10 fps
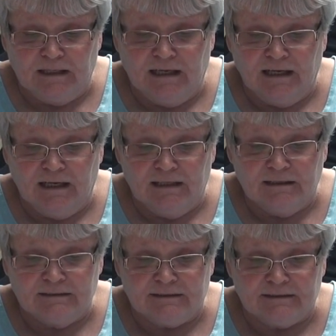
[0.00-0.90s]
and
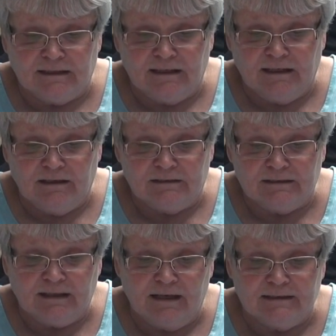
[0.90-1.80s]
let's see,
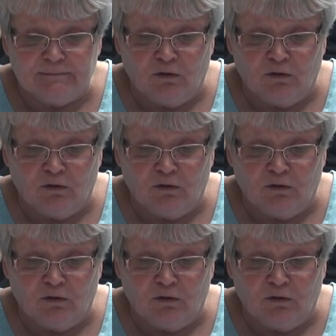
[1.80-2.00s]
today is